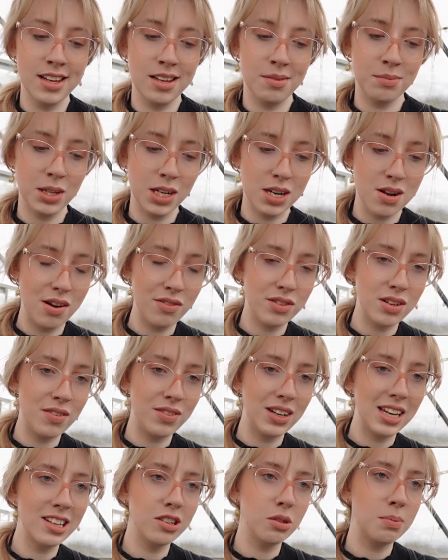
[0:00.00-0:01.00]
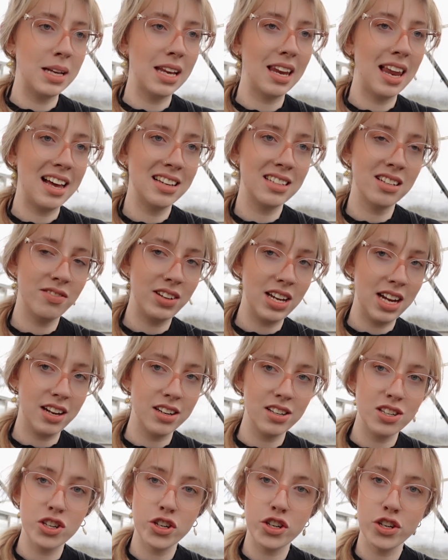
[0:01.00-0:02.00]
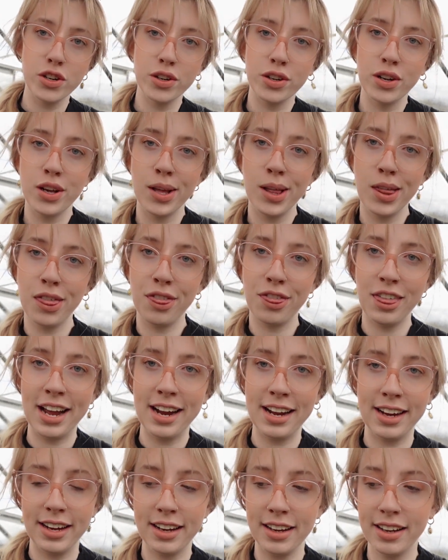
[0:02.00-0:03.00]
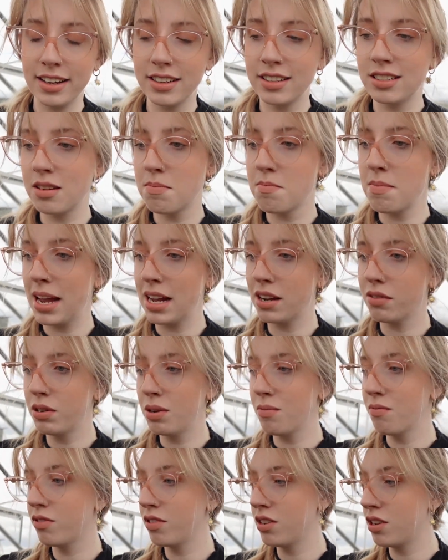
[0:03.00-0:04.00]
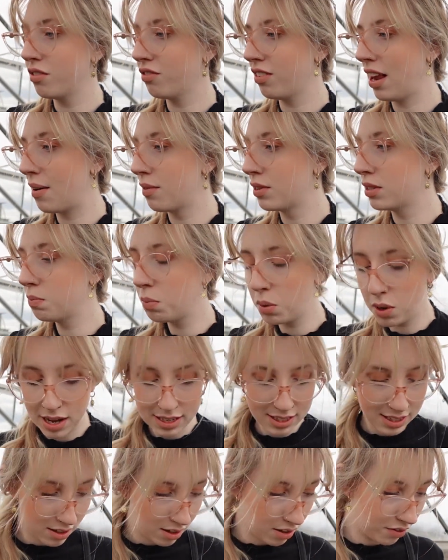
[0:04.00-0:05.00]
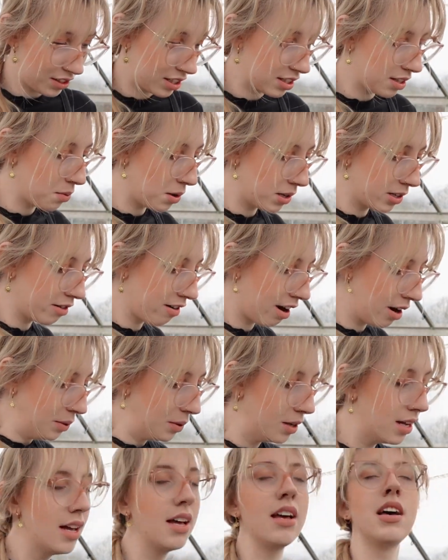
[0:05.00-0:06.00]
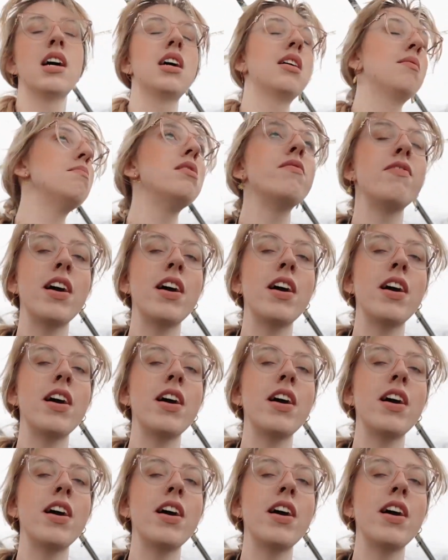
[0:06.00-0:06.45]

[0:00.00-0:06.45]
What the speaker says: I'm going to have a little bit less of each thing to make room for new flowers. But I still obviously want to grow my